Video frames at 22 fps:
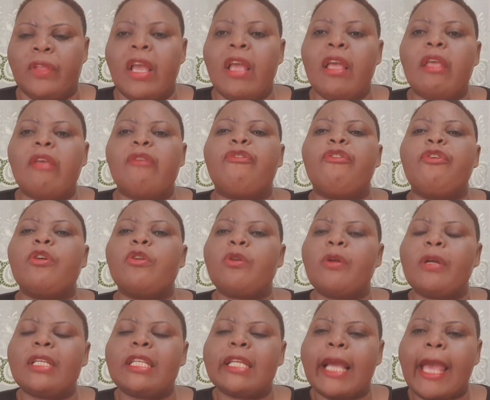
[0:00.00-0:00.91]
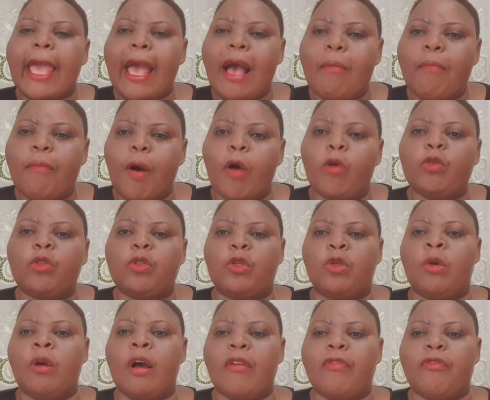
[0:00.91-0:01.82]
If you don't care about
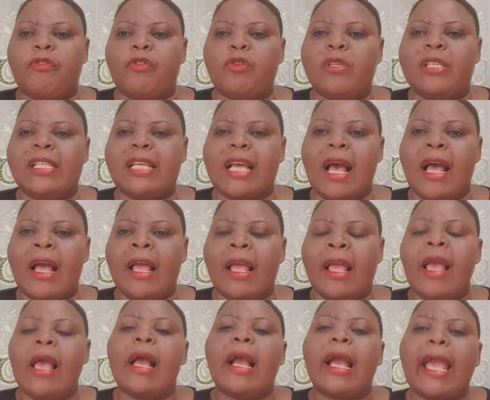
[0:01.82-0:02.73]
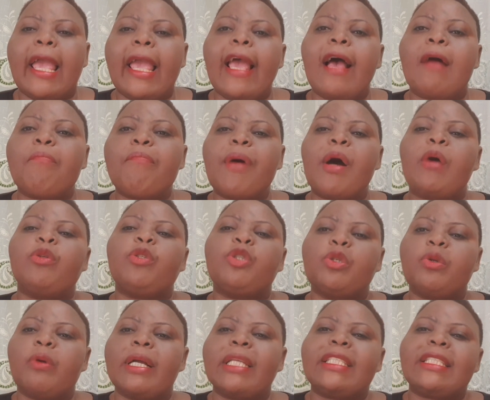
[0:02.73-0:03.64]
your future, care
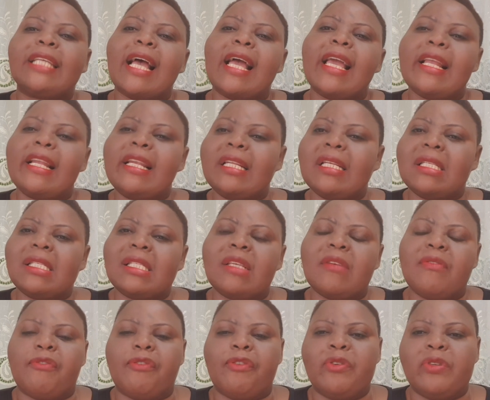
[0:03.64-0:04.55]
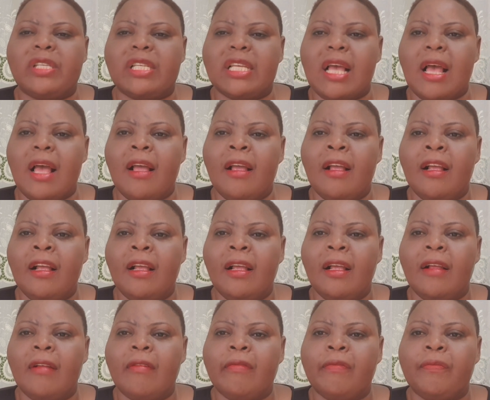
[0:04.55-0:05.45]
about your child's future.
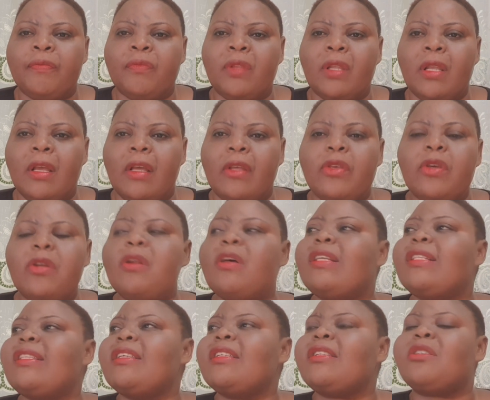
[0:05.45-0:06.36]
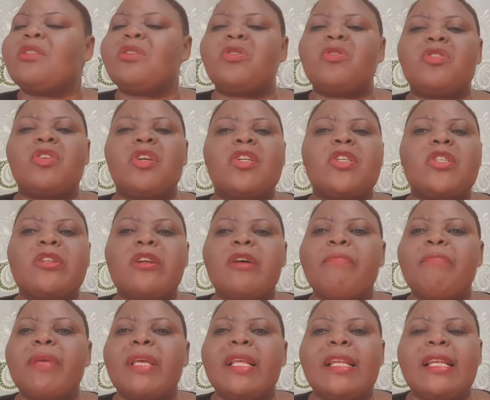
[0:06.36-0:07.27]
You know, this social
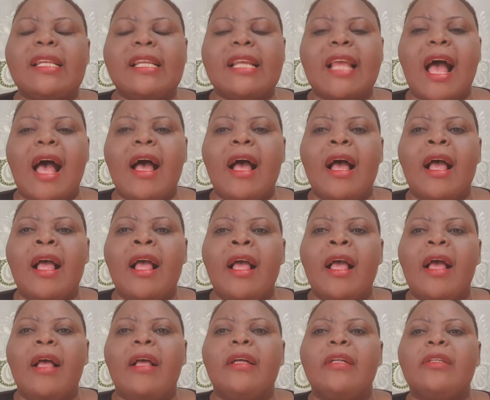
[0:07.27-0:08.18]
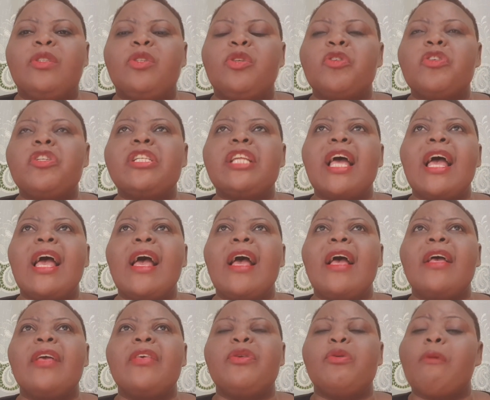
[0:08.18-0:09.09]
media,
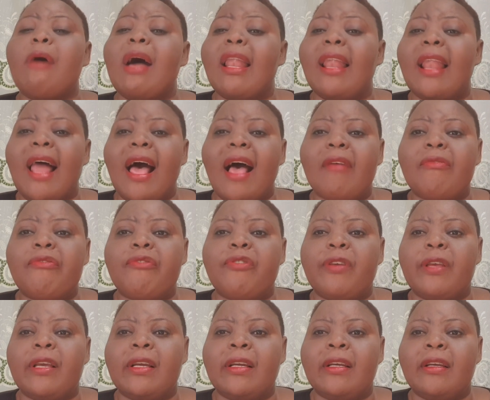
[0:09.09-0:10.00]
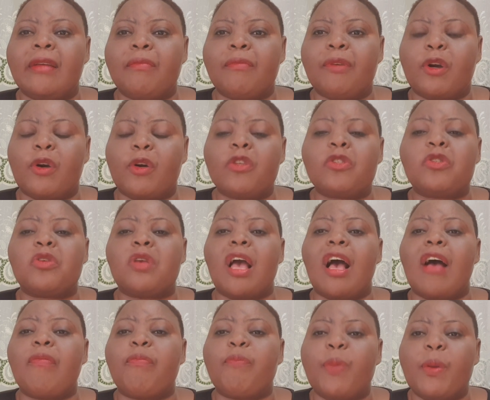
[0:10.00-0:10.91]
today you are laughing because you
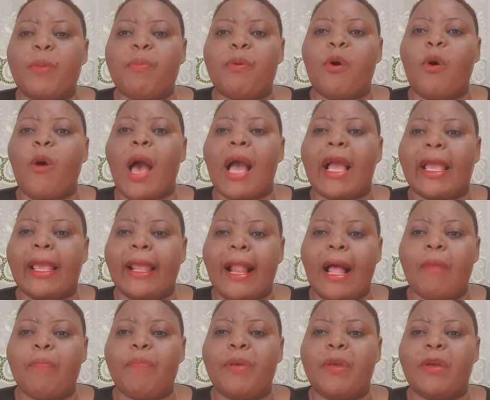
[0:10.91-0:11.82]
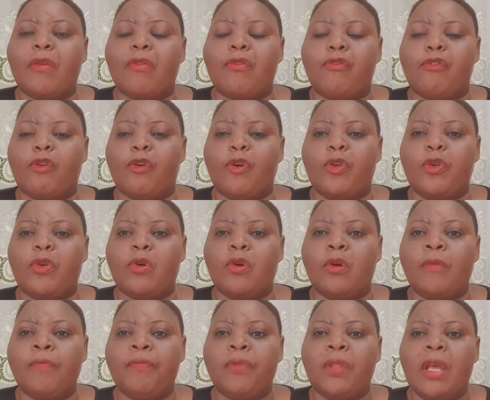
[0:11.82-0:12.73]
have people who are clapping for
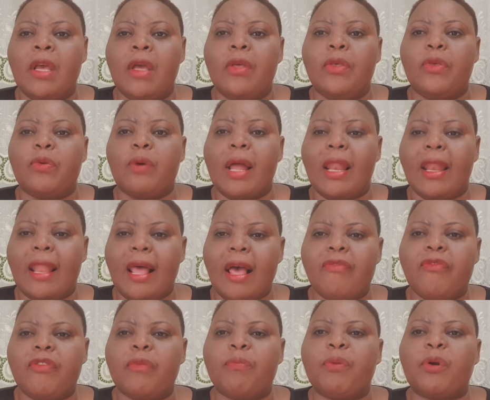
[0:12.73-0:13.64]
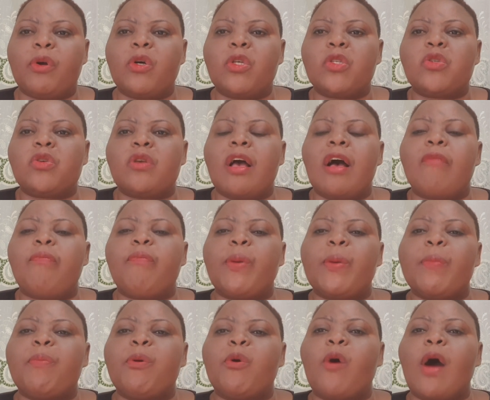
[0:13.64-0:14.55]
you. You are laughing because you have
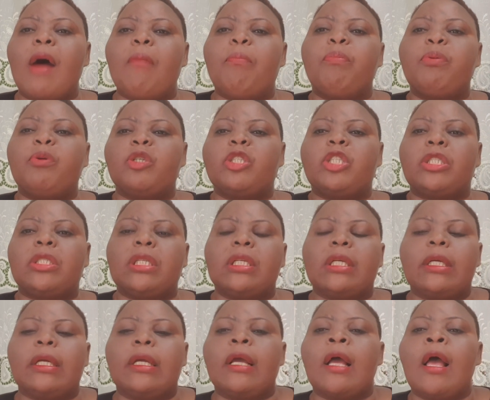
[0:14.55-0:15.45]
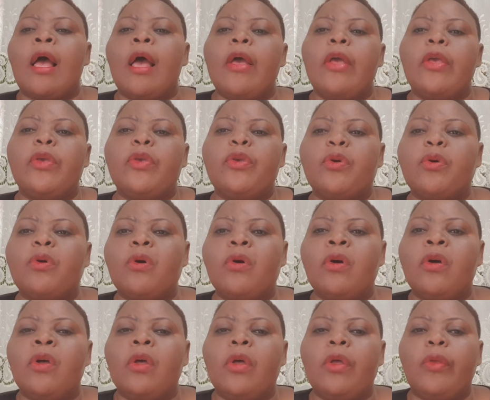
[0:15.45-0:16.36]
people who are pushing
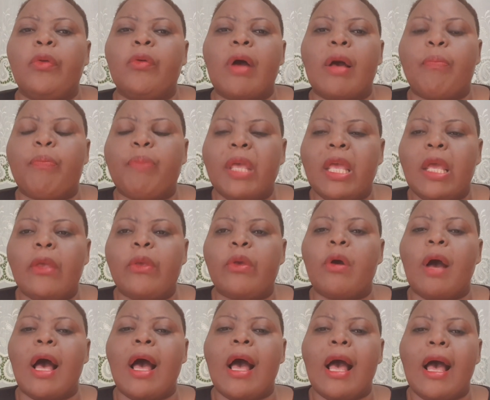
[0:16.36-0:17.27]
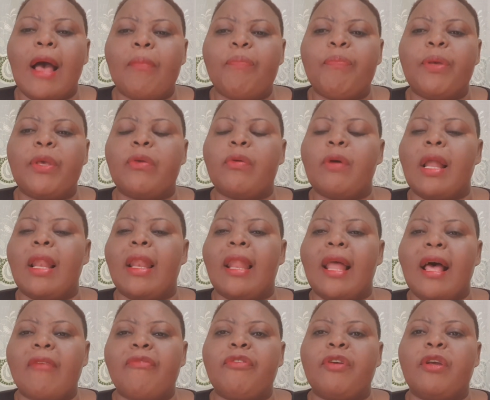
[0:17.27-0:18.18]
you. You are happy, you are
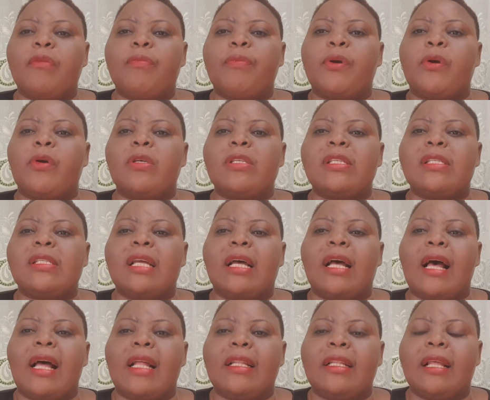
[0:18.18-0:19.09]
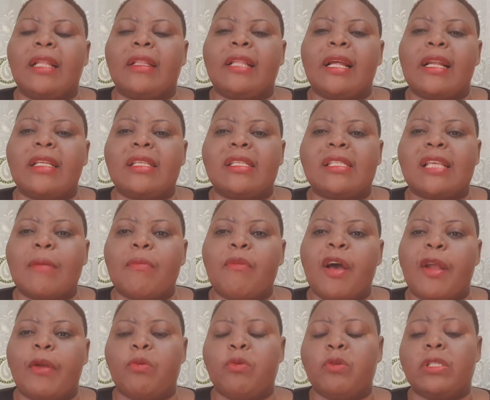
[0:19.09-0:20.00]
laughing because there is
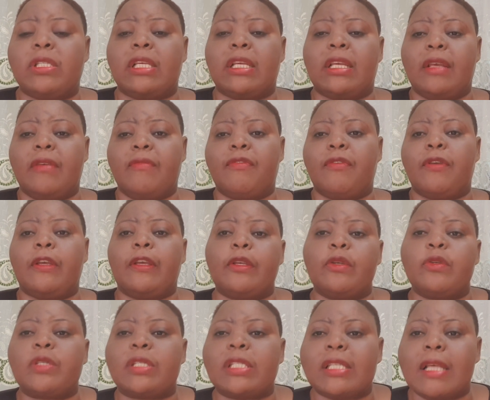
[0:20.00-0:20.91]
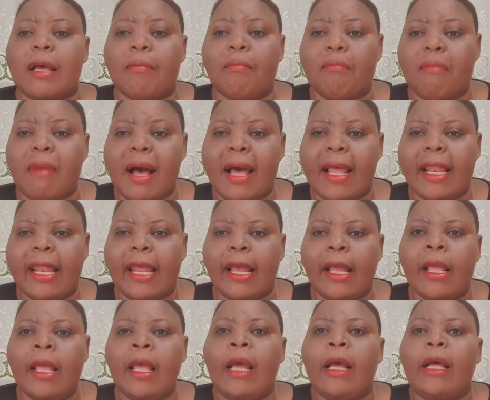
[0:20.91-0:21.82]
someone who's giving you some
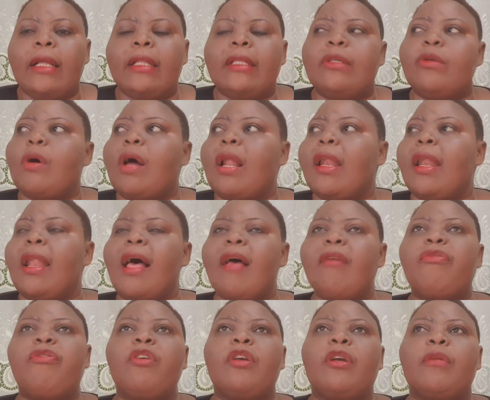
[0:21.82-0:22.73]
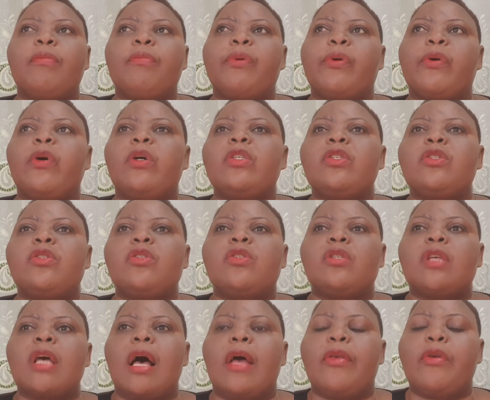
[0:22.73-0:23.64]
money. You are laughing
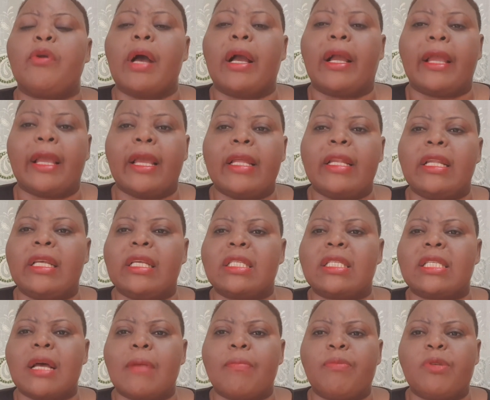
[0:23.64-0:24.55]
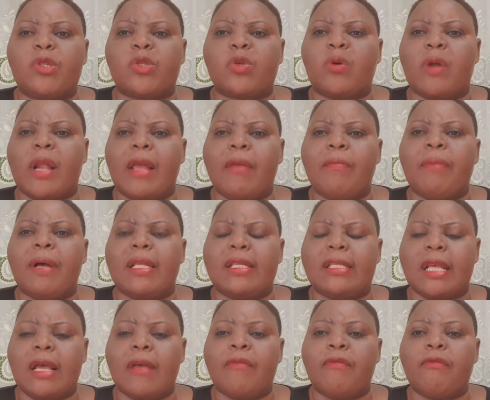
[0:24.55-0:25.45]
because you are gaining
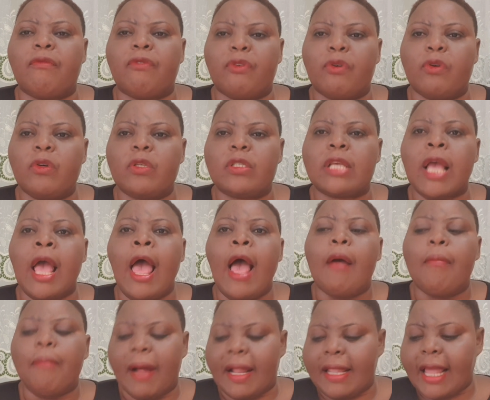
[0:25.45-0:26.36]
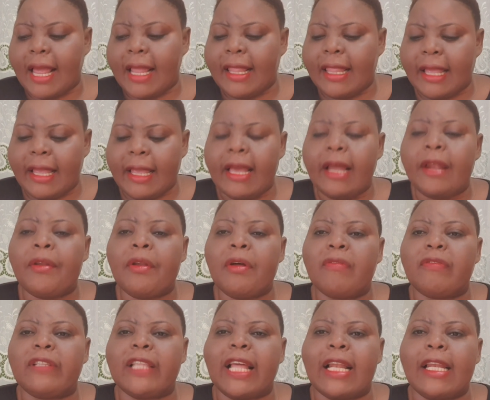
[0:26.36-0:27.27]
subscribers and views. But at the end
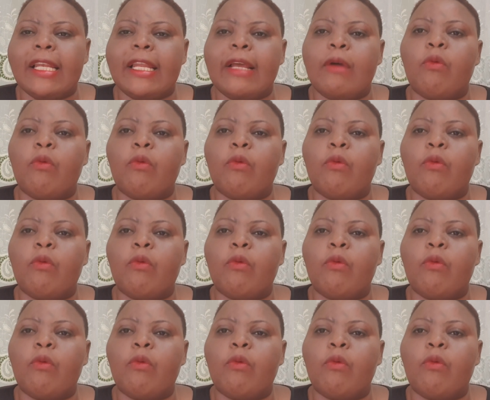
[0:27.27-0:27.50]
of the day,